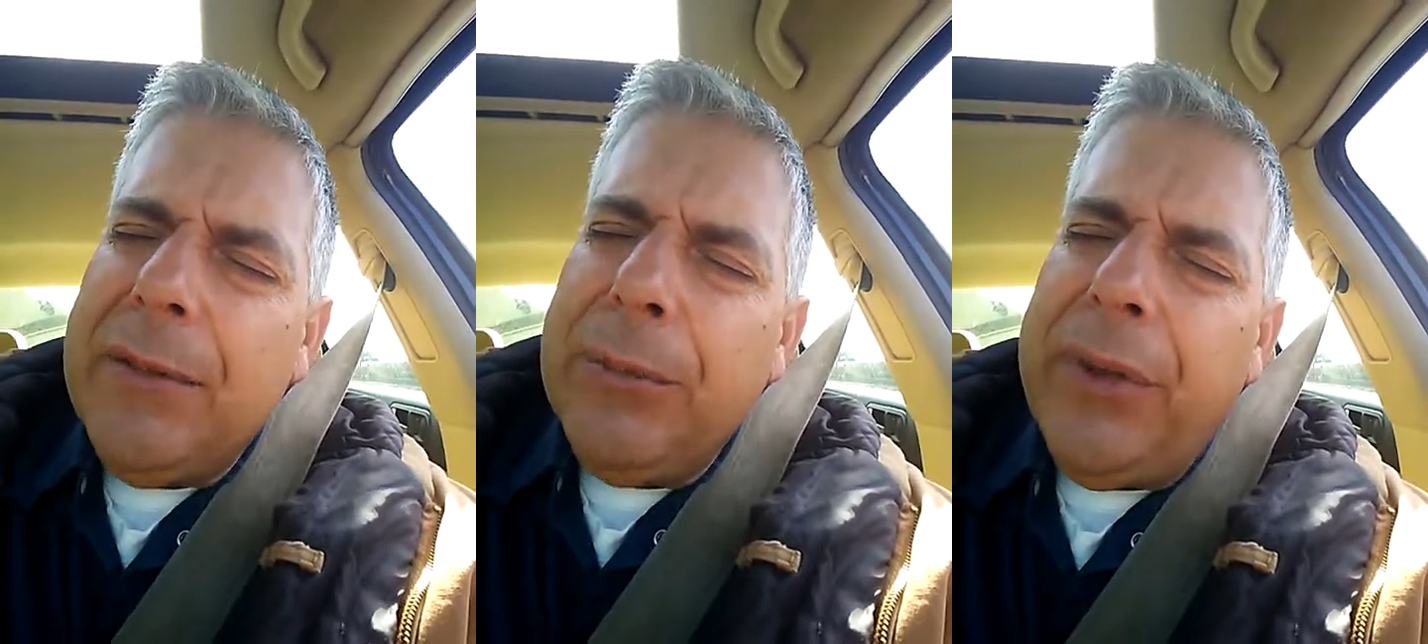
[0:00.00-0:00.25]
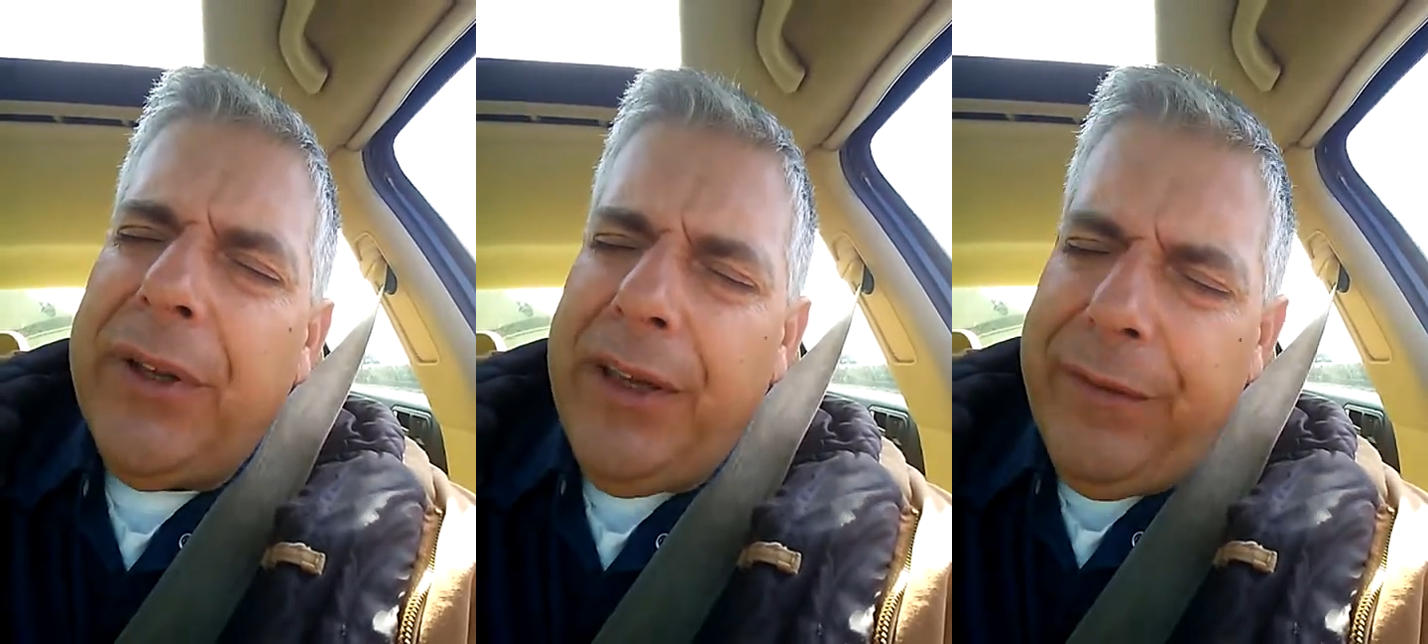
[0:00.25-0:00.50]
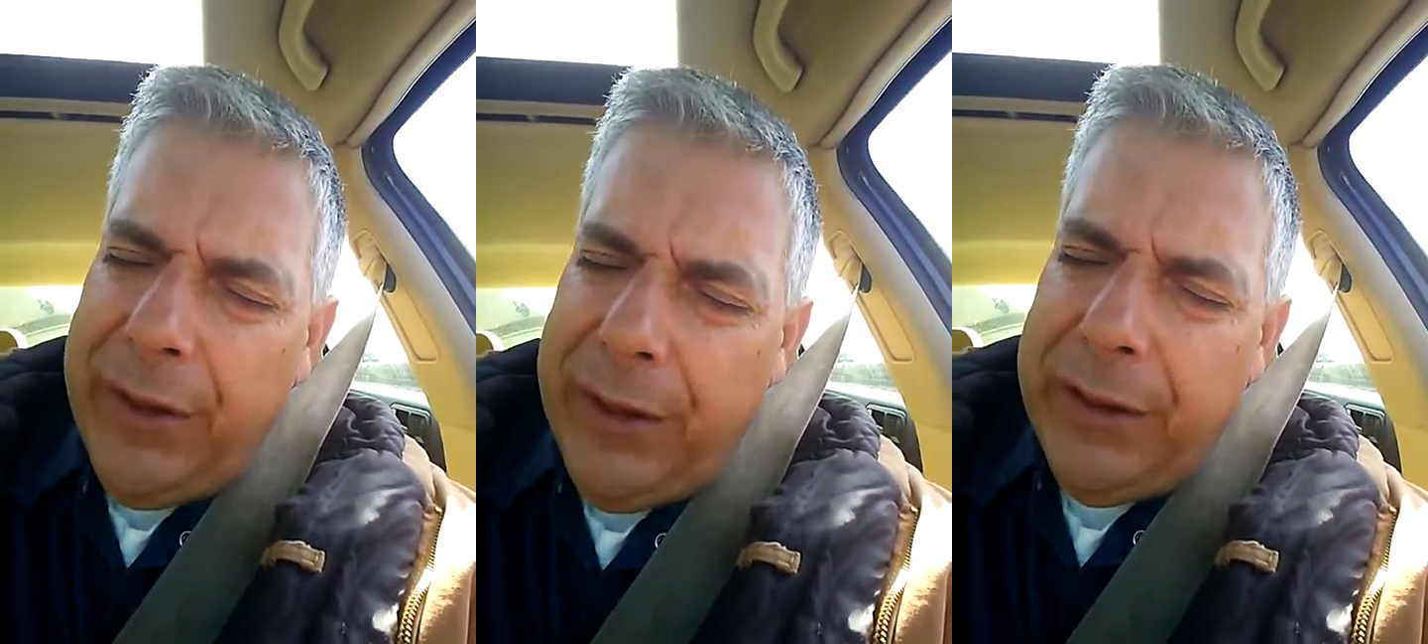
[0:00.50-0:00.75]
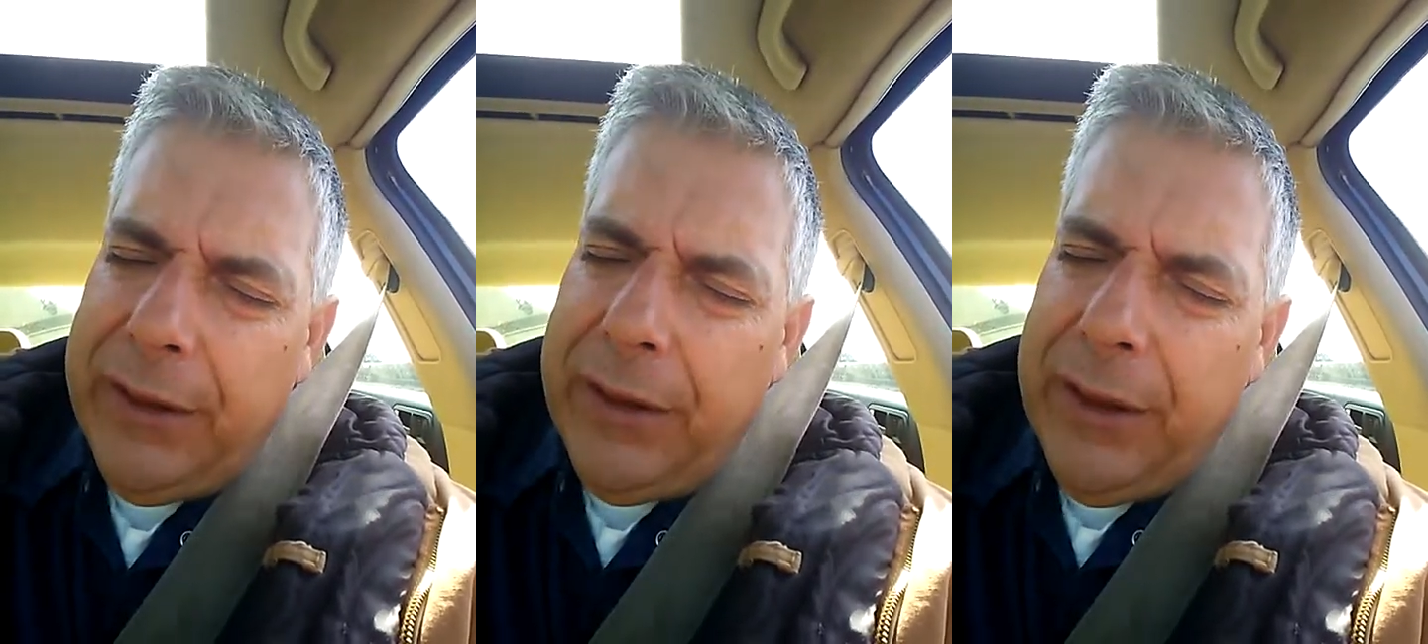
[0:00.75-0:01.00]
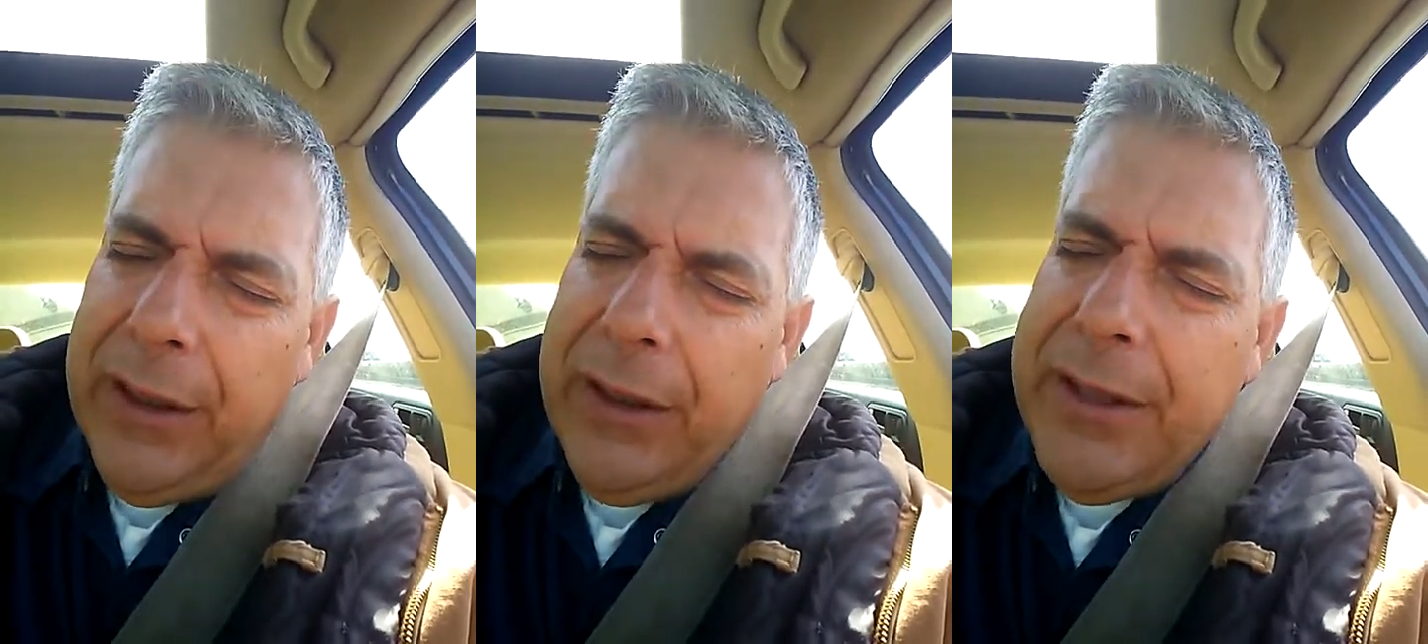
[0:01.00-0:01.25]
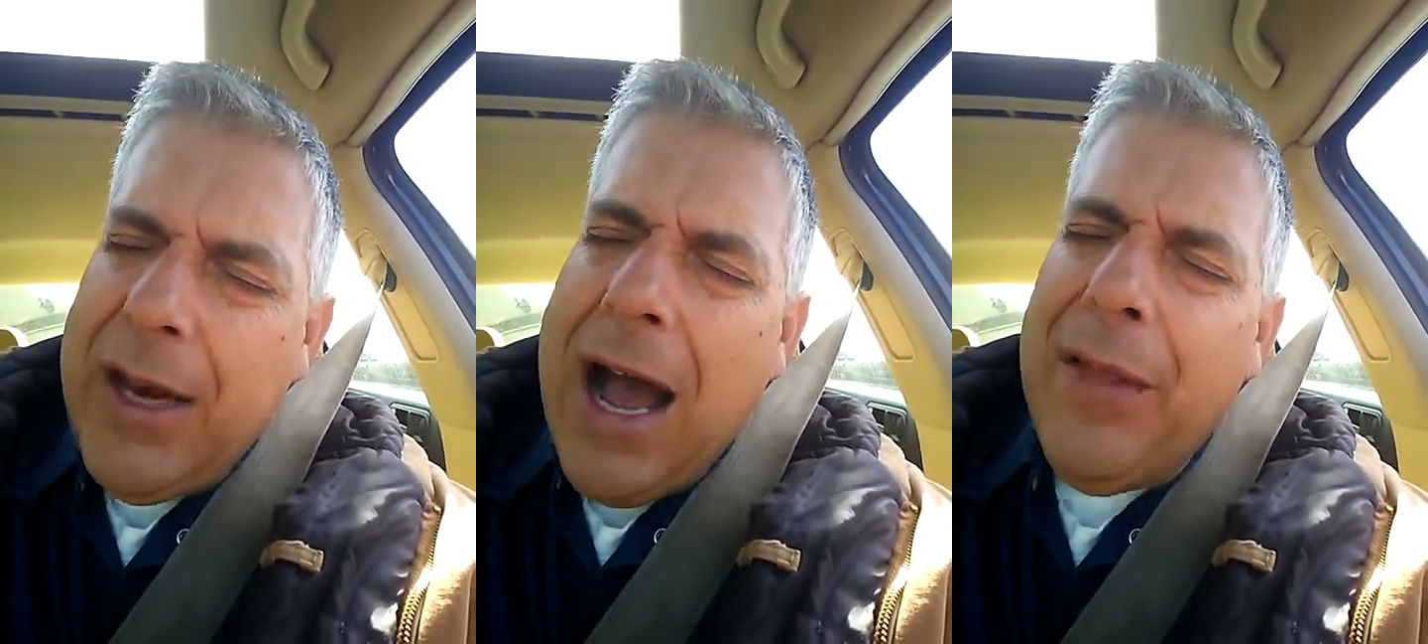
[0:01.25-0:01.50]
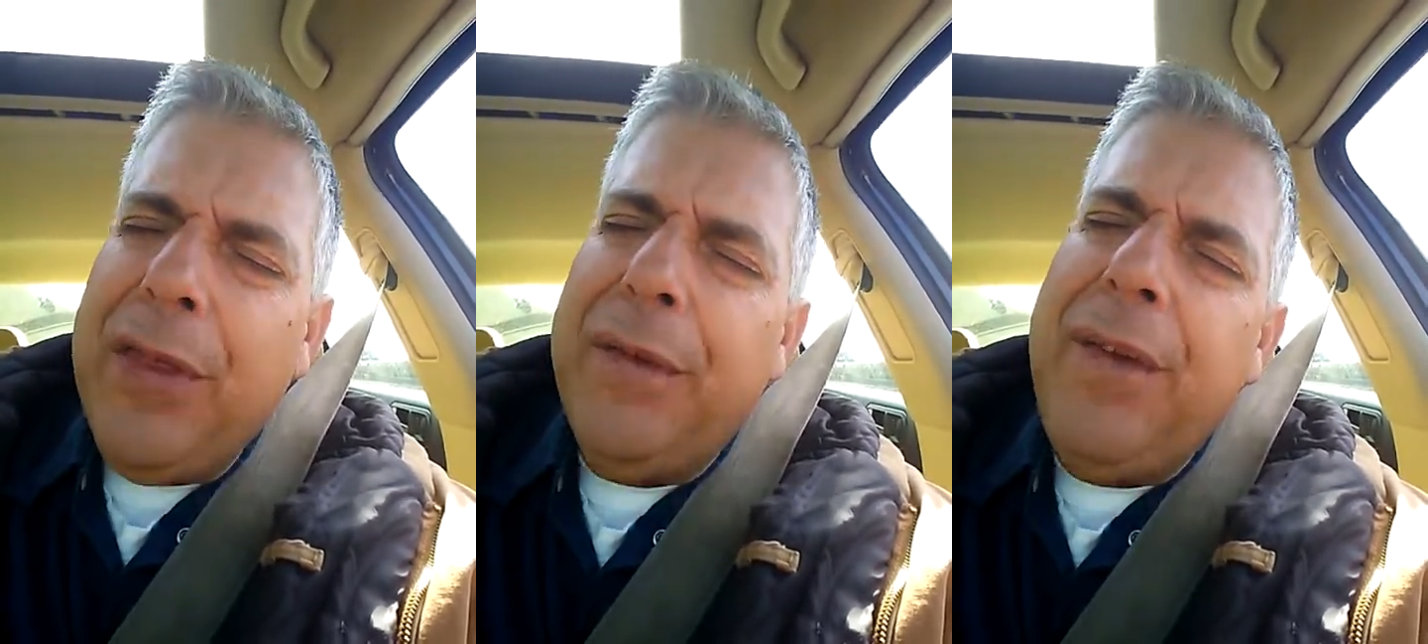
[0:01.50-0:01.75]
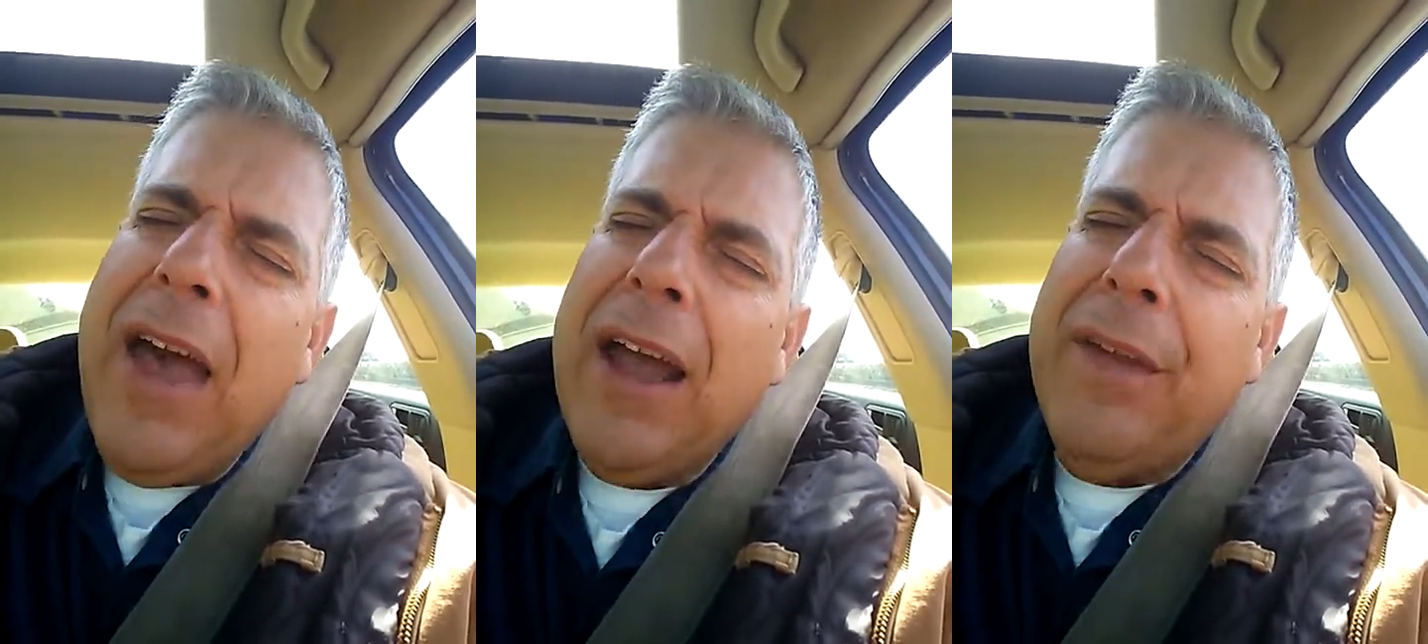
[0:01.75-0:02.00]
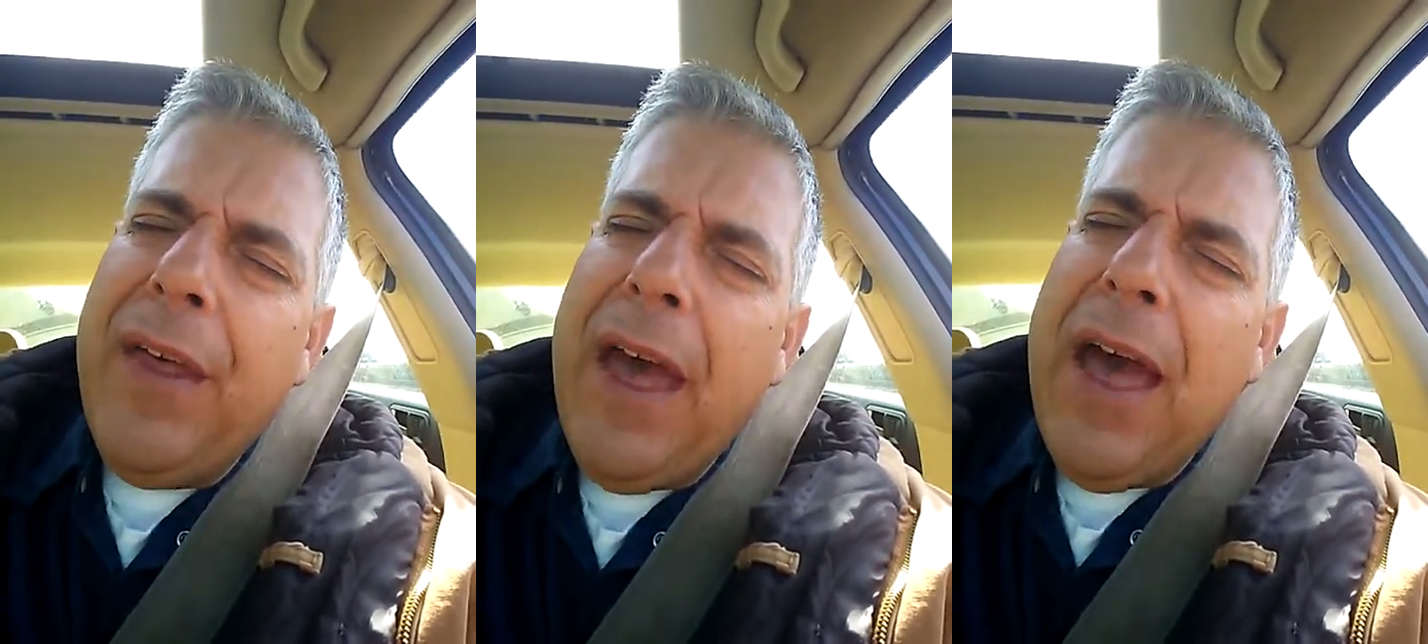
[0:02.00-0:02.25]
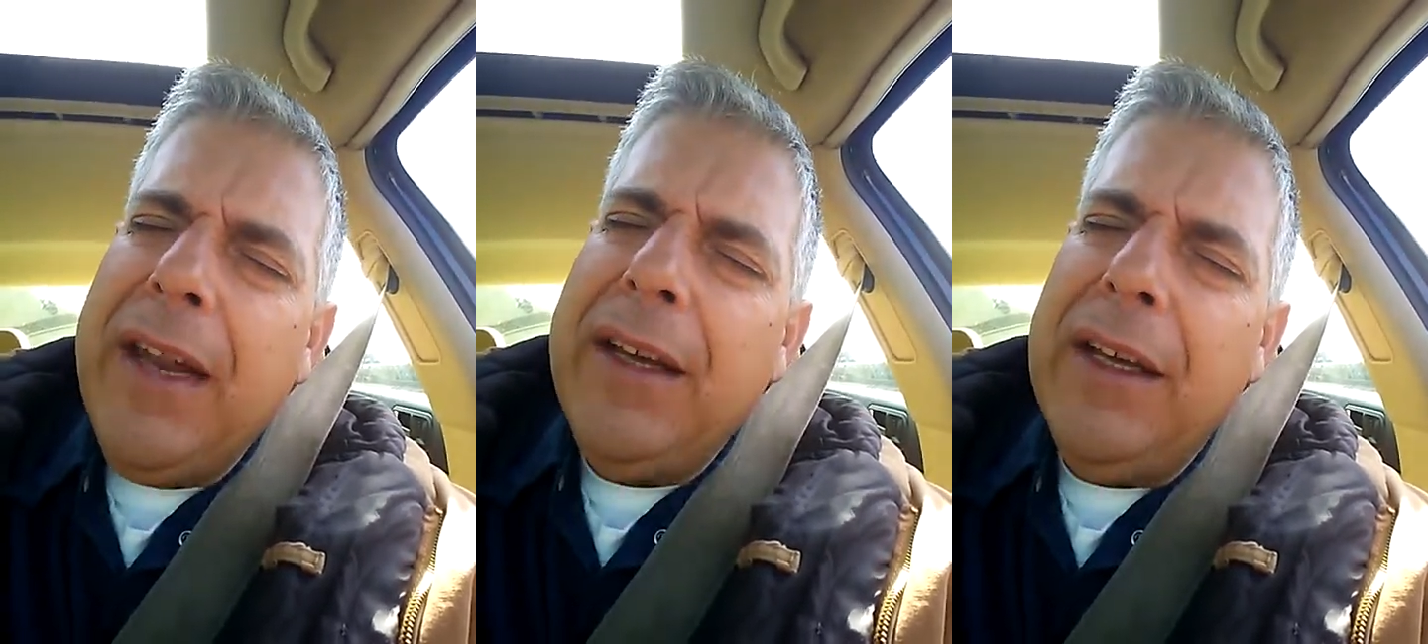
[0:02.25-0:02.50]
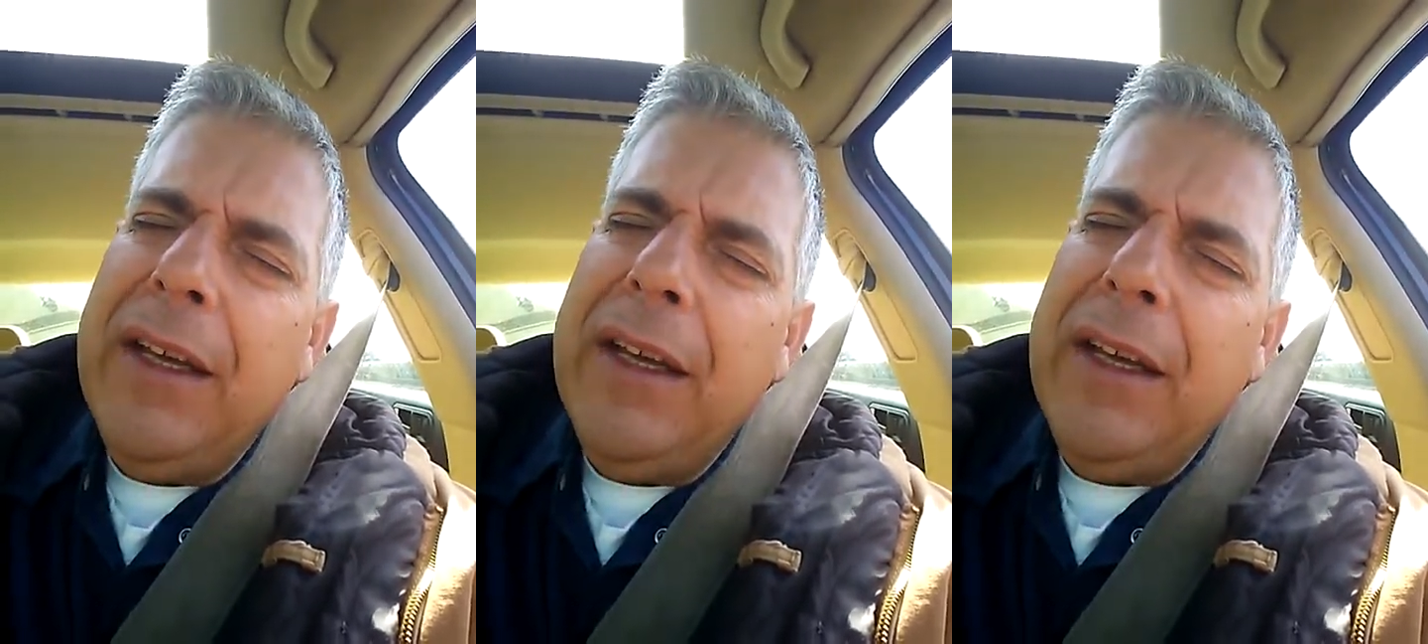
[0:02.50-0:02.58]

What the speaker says: believe in, not the fact that